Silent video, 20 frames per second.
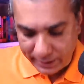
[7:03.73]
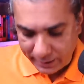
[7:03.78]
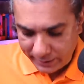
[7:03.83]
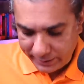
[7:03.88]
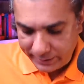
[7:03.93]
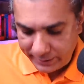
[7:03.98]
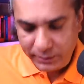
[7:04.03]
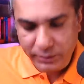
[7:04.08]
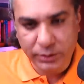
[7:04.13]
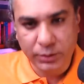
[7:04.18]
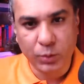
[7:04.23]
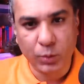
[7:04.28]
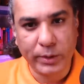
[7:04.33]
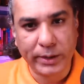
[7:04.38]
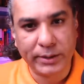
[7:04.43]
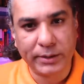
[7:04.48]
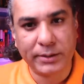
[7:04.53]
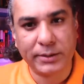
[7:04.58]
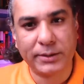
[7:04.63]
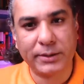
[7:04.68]
Iranian
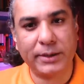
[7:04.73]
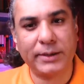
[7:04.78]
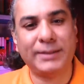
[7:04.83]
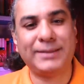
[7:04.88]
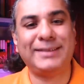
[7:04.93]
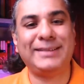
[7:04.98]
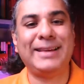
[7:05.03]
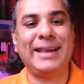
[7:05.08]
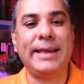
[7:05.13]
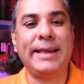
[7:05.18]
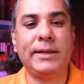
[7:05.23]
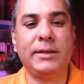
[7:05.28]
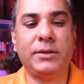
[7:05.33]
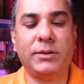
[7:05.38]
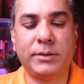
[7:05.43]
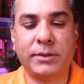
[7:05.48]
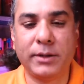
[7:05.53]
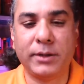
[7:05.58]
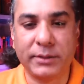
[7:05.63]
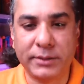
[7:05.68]
students
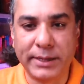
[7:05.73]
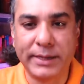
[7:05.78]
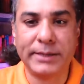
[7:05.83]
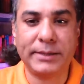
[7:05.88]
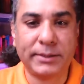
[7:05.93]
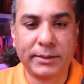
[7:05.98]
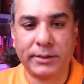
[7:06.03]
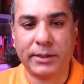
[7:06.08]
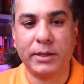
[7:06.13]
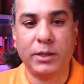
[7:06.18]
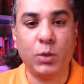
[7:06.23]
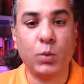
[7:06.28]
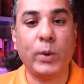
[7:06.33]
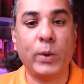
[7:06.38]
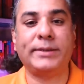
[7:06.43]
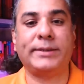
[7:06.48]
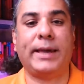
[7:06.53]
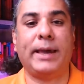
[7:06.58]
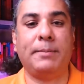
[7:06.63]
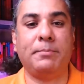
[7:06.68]
seized, seized the
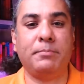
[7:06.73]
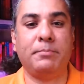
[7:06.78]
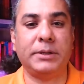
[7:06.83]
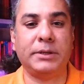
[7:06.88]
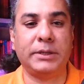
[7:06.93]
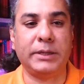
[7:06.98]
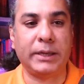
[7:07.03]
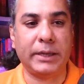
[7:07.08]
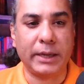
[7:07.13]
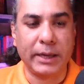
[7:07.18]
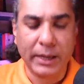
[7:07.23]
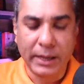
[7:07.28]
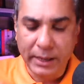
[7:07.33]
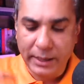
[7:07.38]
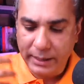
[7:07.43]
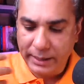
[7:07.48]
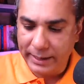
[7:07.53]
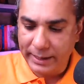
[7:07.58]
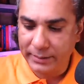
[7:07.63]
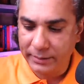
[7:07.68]
US embassy
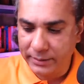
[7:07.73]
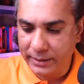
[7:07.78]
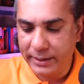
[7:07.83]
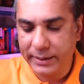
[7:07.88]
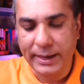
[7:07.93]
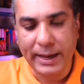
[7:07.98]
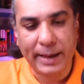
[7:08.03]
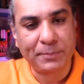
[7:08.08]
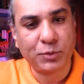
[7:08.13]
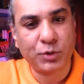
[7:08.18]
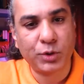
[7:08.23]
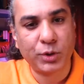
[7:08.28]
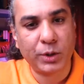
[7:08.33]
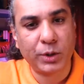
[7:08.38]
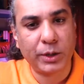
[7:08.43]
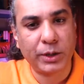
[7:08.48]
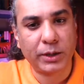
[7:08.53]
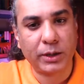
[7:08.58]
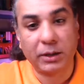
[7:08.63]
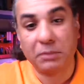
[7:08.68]
and they
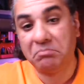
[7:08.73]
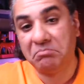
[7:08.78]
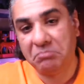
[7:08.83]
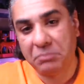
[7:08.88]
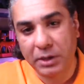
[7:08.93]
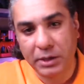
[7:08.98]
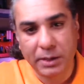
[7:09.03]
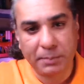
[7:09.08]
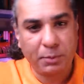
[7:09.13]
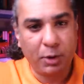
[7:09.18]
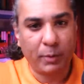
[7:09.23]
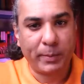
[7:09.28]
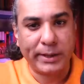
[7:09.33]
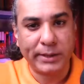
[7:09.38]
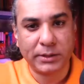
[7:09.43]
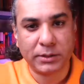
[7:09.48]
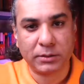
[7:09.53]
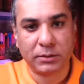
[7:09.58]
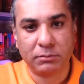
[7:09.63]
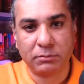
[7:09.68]
captured uh, the
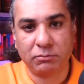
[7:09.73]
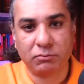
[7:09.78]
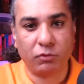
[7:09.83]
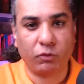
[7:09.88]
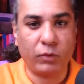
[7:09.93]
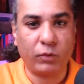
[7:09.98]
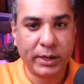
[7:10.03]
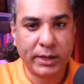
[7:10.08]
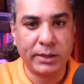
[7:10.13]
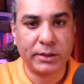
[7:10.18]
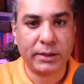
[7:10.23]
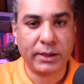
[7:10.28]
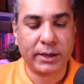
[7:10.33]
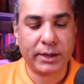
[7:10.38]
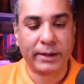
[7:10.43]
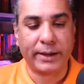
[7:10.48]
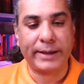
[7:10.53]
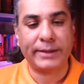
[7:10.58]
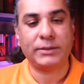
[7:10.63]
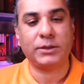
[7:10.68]
diplomats working
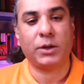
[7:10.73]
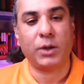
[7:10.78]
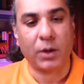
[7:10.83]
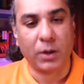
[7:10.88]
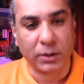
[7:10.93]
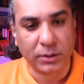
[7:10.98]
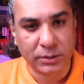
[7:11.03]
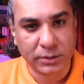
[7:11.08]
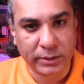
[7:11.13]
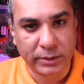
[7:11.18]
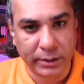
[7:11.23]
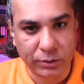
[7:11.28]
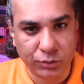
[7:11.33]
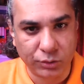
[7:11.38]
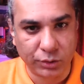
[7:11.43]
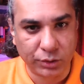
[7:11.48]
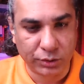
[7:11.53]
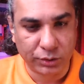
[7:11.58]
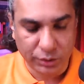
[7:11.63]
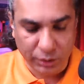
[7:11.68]
there as
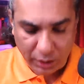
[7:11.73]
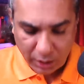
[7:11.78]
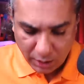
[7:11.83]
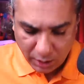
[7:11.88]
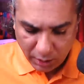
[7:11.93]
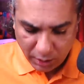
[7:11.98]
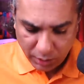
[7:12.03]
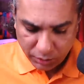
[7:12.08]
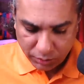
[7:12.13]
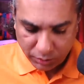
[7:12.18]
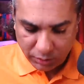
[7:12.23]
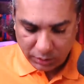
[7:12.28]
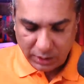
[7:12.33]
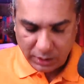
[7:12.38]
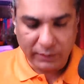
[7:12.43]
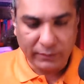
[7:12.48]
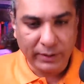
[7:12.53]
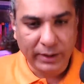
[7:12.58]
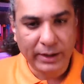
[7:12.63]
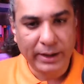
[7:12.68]
hostages. So
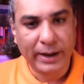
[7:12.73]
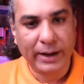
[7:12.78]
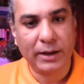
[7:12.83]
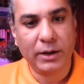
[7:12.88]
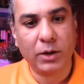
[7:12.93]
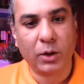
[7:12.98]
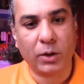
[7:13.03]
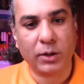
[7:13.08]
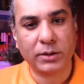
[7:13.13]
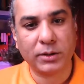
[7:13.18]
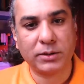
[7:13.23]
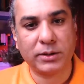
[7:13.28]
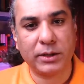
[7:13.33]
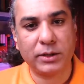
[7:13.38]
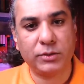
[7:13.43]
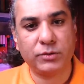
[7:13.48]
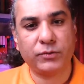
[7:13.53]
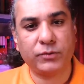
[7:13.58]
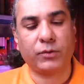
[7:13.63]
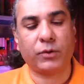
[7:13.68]
they were held
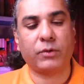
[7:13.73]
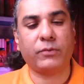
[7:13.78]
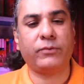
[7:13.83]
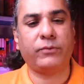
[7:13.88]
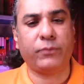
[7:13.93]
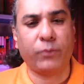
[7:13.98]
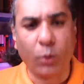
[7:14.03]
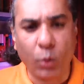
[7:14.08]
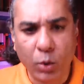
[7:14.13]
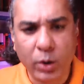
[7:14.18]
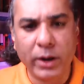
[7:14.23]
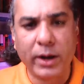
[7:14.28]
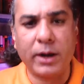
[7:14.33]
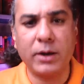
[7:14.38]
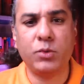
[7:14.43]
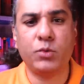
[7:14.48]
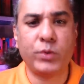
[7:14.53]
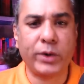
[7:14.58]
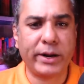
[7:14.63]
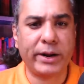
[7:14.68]
hostage for
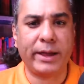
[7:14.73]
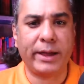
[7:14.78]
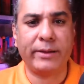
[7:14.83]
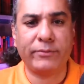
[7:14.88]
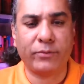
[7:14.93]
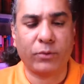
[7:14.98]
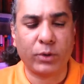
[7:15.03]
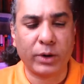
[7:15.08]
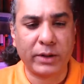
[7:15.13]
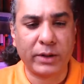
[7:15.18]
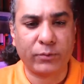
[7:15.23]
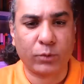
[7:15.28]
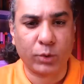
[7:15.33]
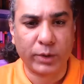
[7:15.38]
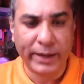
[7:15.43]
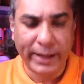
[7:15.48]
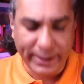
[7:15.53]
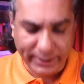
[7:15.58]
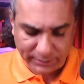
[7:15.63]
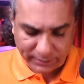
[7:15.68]

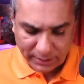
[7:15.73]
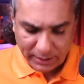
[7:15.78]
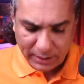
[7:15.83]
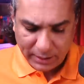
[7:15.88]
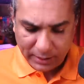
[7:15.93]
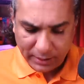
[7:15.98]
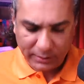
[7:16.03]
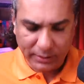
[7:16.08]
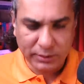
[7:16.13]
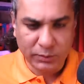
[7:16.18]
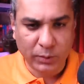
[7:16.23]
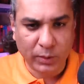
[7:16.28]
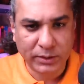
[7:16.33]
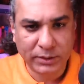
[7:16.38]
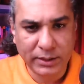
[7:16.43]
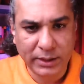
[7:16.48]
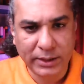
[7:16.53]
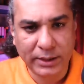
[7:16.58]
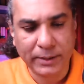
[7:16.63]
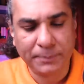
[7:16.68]
444 days. This
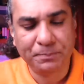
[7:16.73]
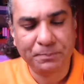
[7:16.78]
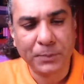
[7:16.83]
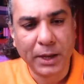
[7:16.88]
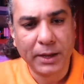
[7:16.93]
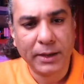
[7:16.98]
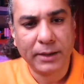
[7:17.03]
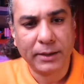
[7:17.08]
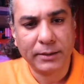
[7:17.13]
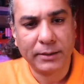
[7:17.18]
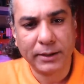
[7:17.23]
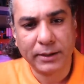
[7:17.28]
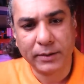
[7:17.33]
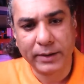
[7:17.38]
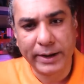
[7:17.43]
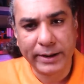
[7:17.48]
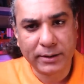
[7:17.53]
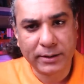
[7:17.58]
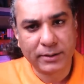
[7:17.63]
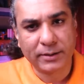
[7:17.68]
was the the
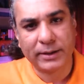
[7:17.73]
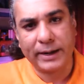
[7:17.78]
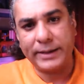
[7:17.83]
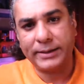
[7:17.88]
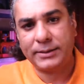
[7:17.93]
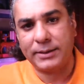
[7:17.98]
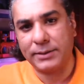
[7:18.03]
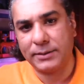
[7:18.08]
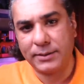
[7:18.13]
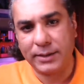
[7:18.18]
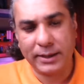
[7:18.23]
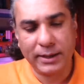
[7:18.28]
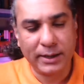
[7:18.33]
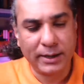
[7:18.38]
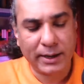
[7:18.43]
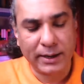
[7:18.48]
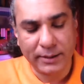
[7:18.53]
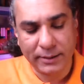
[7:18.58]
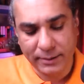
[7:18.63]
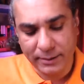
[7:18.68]
great crisis, the
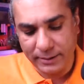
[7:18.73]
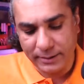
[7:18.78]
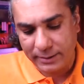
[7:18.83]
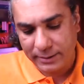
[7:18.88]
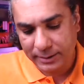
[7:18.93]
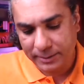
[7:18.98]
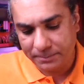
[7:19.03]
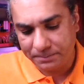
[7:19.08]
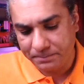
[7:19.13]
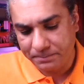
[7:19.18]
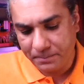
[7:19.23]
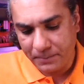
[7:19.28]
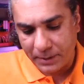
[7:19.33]
Iran uh,